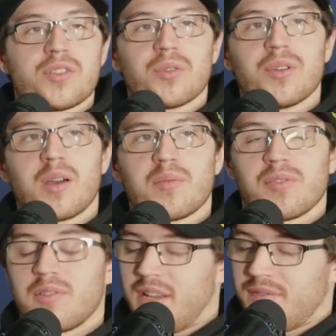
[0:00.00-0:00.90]
Shaun up
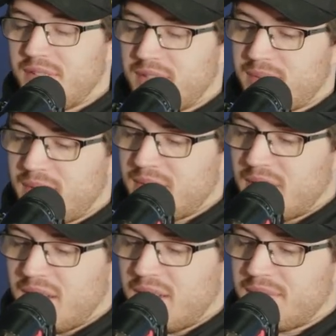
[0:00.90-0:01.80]
beforehand for this one
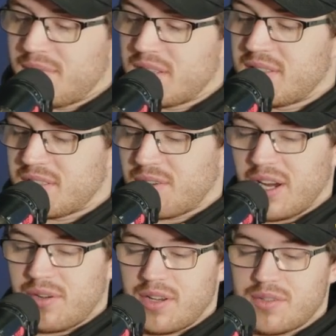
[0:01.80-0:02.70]
because this is a
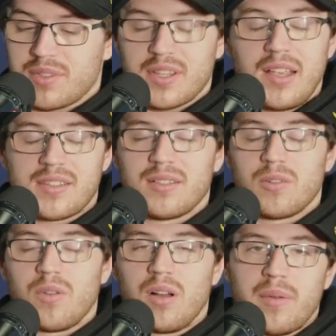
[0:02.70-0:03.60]
great question. It was asked a
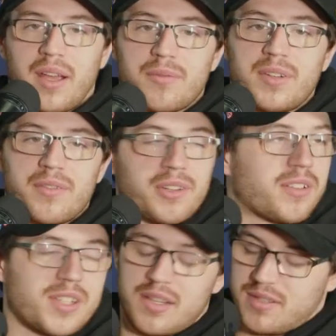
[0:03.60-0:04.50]
little while back and we never got a
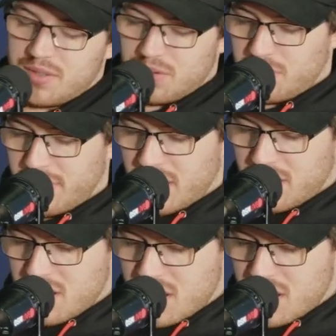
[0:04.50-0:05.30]
chance to talk about it.